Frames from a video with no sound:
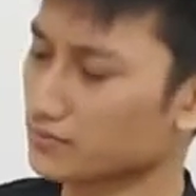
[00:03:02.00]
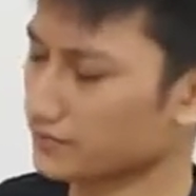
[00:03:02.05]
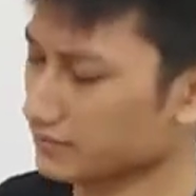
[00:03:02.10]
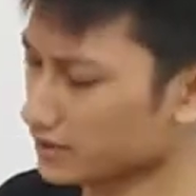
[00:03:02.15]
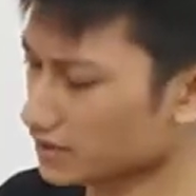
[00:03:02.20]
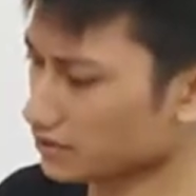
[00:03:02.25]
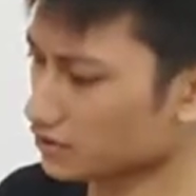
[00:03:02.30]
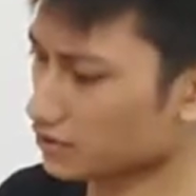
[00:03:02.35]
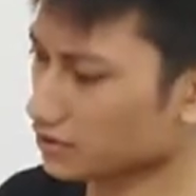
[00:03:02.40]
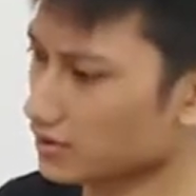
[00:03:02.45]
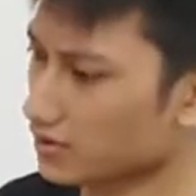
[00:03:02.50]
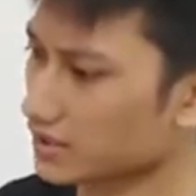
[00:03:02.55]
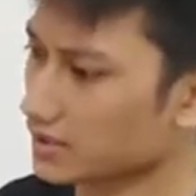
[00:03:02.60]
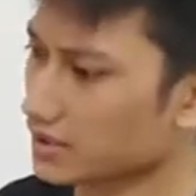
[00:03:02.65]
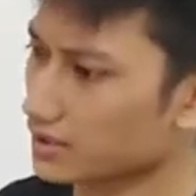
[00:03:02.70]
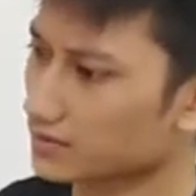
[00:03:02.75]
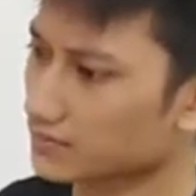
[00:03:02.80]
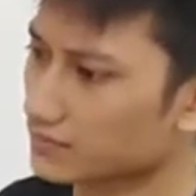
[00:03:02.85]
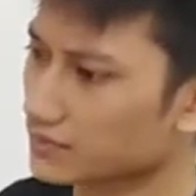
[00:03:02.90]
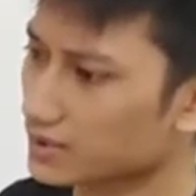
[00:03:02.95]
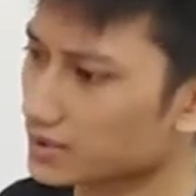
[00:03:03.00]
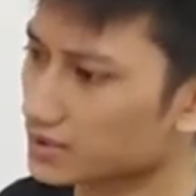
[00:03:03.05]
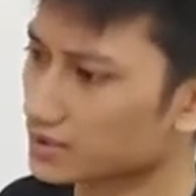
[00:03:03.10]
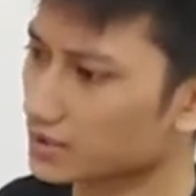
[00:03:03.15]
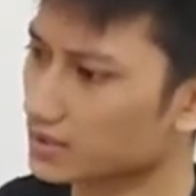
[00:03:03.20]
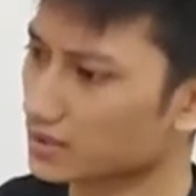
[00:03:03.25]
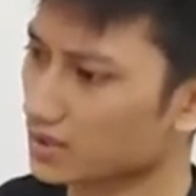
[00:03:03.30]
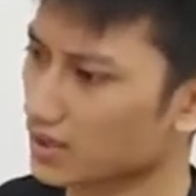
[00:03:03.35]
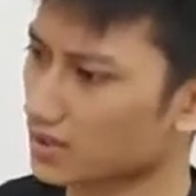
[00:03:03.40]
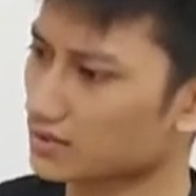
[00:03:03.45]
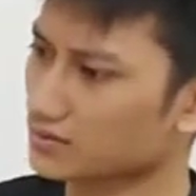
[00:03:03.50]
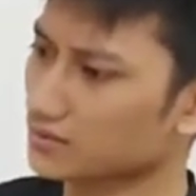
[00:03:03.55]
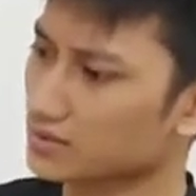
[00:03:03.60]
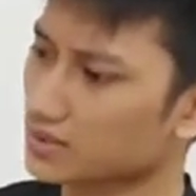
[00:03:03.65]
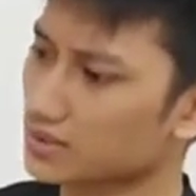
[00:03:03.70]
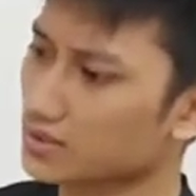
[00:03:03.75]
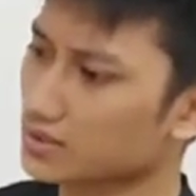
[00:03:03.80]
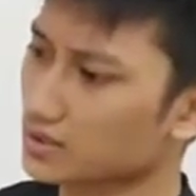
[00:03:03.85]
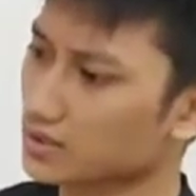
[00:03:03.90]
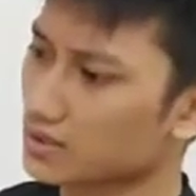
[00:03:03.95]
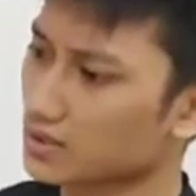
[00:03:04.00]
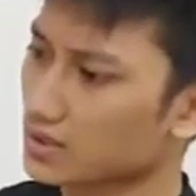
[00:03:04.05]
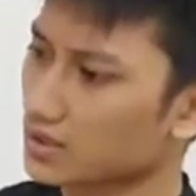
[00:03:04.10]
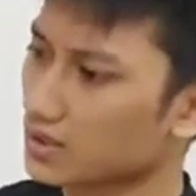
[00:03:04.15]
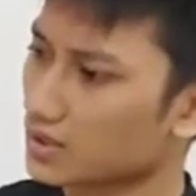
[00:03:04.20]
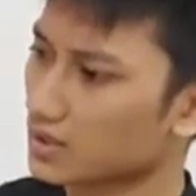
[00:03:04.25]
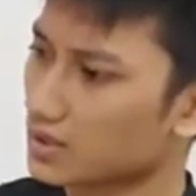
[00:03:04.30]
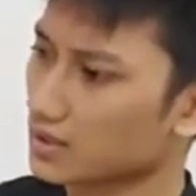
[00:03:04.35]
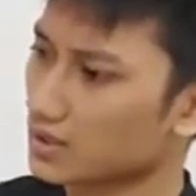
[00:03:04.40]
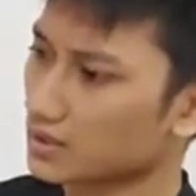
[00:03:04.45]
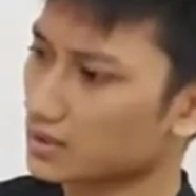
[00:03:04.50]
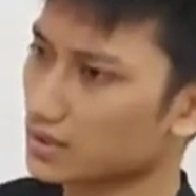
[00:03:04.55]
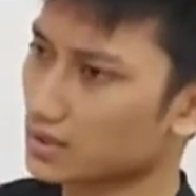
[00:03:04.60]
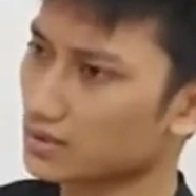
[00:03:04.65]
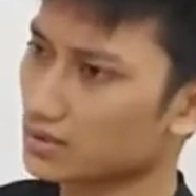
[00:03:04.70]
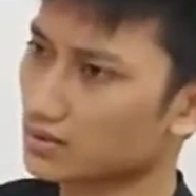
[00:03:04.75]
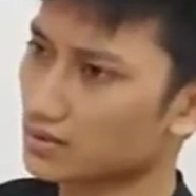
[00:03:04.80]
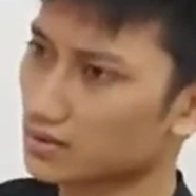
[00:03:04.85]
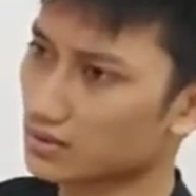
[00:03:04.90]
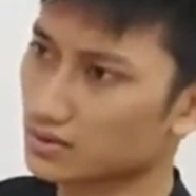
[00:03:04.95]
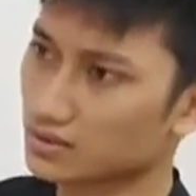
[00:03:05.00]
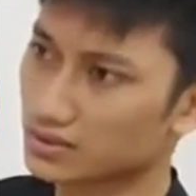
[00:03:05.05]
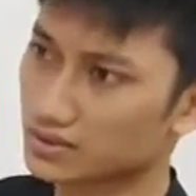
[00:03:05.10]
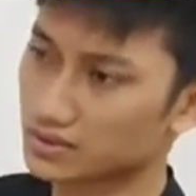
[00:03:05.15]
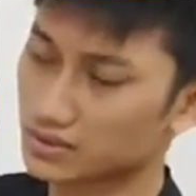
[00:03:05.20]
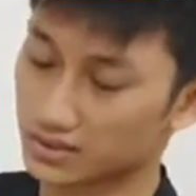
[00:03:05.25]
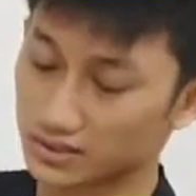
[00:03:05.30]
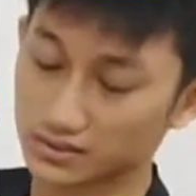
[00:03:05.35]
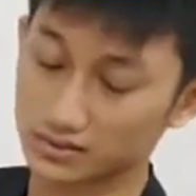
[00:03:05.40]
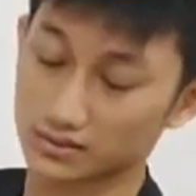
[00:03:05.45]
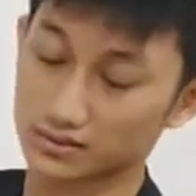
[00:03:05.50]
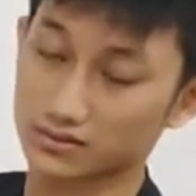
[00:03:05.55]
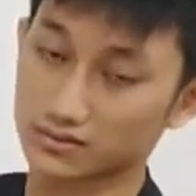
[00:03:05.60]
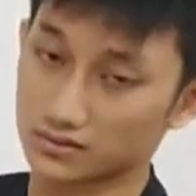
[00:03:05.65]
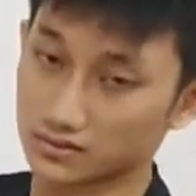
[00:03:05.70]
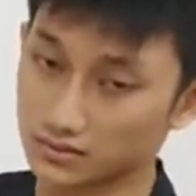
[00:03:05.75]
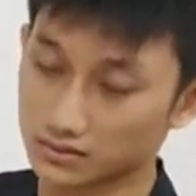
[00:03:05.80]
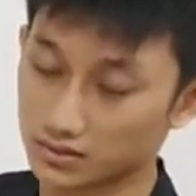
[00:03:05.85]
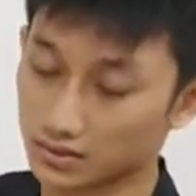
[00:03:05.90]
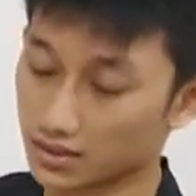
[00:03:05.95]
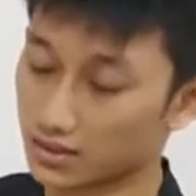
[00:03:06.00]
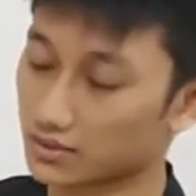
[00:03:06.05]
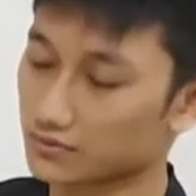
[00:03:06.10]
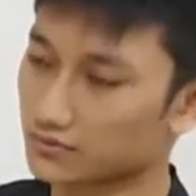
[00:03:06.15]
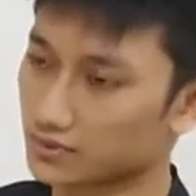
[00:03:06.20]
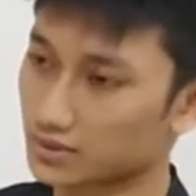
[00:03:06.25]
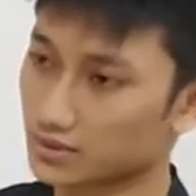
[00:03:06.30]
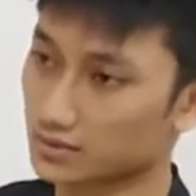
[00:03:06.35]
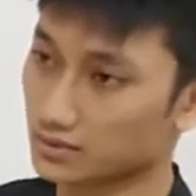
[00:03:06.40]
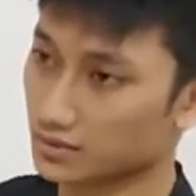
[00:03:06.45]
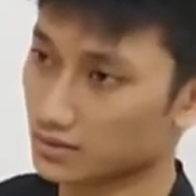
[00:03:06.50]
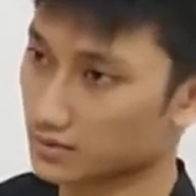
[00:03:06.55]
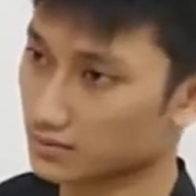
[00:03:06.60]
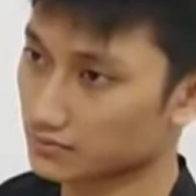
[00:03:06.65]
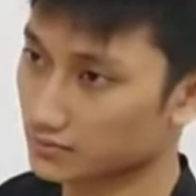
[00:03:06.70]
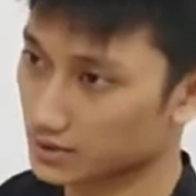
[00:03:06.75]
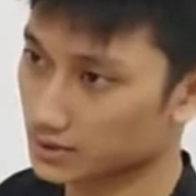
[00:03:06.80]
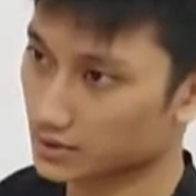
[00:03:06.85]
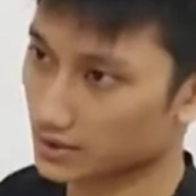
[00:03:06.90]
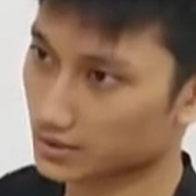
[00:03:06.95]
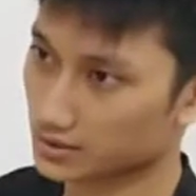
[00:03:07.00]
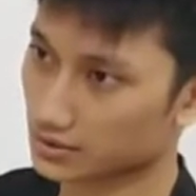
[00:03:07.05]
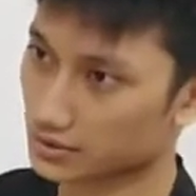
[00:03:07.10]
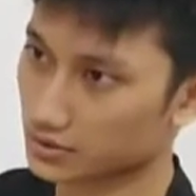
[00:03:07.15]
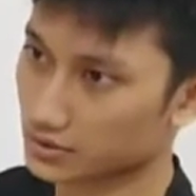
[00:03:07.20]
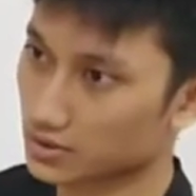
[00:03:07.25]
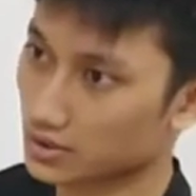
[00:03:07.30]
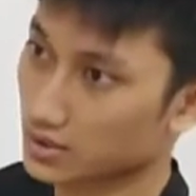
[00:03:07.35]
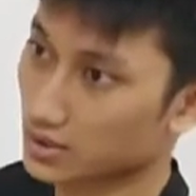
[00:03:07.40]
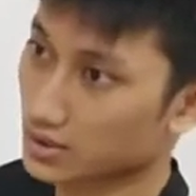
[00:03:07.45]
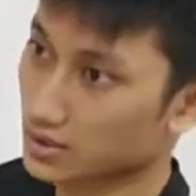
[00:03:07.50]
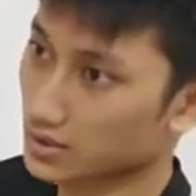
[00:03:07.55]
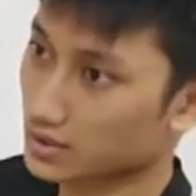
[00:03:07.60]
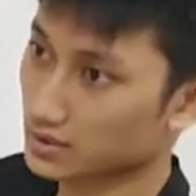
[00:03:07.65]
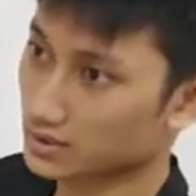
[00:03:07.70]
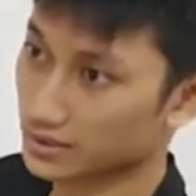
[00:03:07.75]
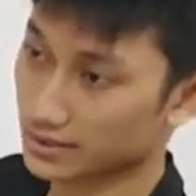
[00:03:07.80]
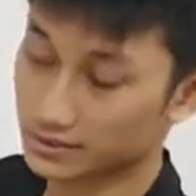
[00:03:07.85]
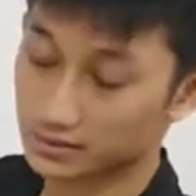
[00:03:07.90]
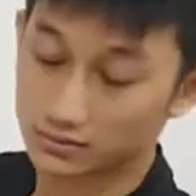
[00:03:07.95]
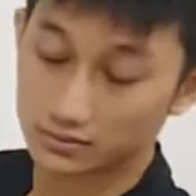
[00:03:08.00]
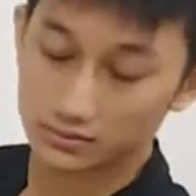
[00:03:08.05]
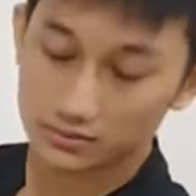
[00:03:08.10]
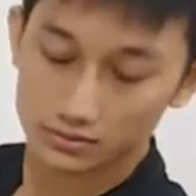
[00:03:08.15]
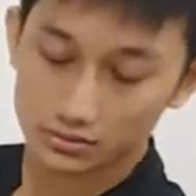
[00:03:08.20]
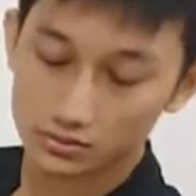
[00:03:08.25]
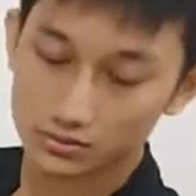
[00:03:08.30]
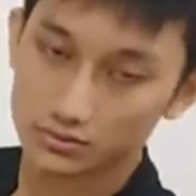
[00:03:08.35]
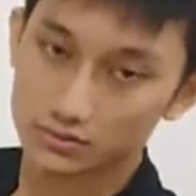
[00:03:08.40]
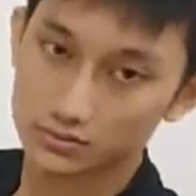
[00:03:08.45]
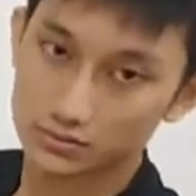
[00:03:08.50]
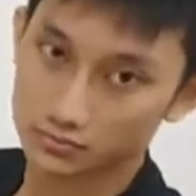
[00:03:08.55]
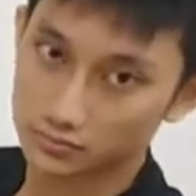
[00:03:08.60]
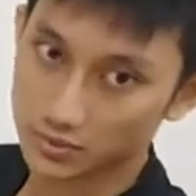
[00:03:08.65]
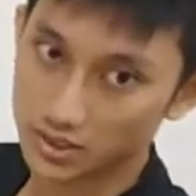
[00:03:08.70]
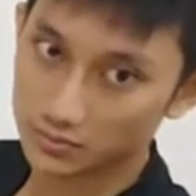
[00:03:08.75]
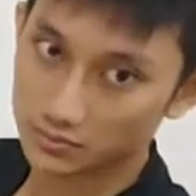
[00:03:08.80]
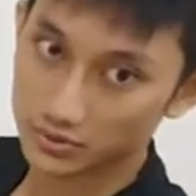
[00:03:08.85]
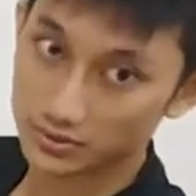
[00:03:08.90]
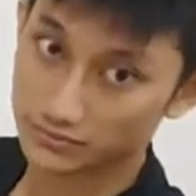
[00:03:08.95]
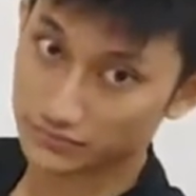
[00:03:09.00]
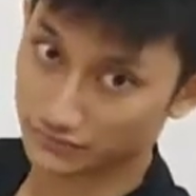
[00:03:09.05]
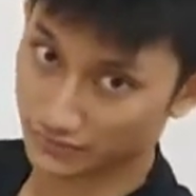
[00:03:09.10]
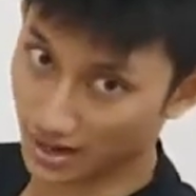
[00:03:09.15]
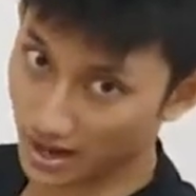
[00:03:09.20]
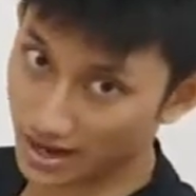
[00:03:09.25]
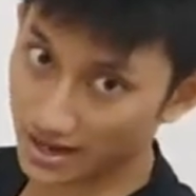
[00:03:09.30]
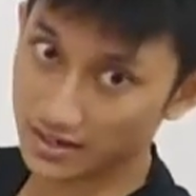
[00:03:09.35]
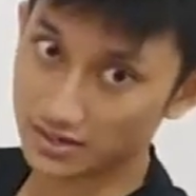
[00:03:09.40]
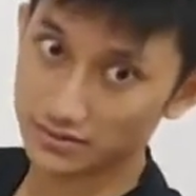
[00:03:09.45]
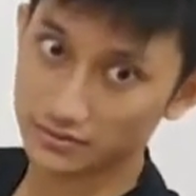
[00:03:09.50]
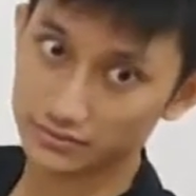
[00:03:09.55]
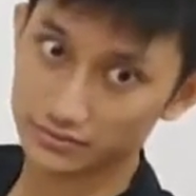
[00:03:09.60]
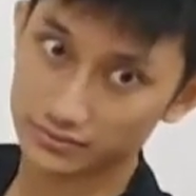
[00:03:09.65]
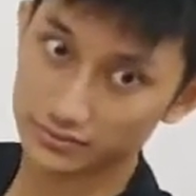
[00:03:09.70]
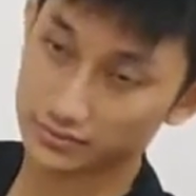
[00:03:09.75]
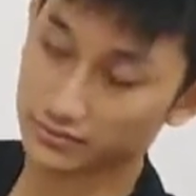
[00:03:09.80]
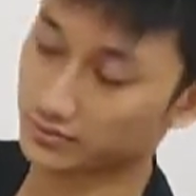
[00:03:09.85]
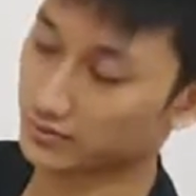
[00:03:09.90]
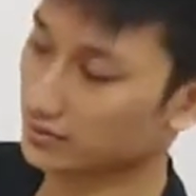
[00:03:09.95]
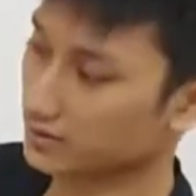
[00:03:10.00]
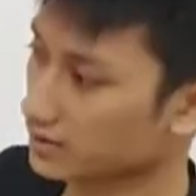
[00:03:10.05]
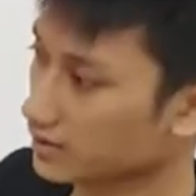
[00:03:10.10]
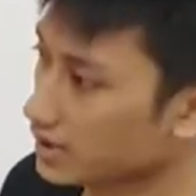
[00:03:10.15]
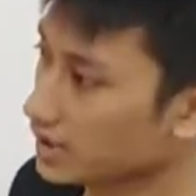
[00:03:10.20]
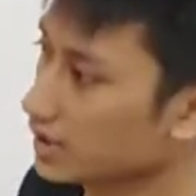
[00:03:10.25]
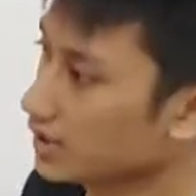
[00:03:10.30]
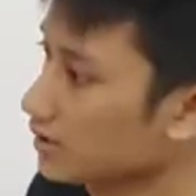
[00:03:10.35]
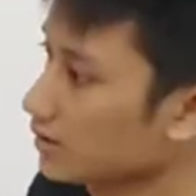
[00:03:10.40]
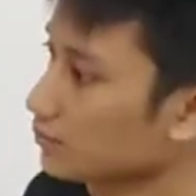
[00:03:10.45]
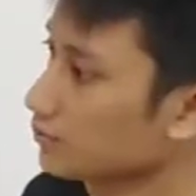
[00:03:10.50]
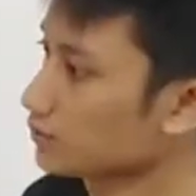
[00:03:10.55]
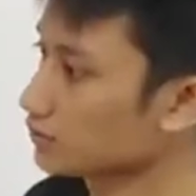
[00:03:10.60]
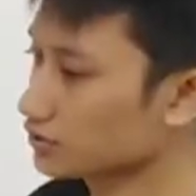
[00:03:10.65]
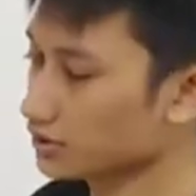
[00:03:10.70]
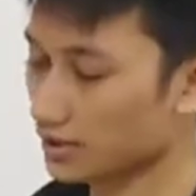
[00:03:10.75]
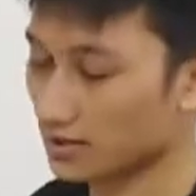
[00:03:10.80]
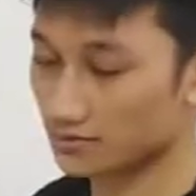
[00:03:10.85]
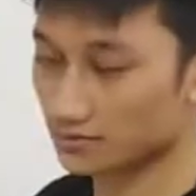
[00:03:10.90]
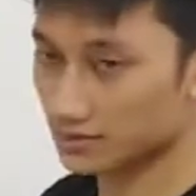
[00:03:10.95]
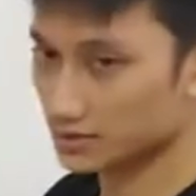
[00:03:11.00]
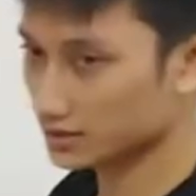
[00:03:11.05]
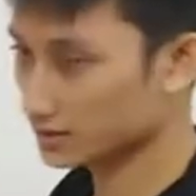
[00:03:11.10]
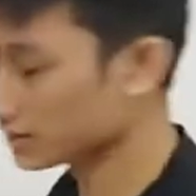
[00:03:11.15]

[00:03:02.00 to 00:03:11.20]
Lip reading: we usually can do 40, now we can already, we just can do maybe 5 push-ups with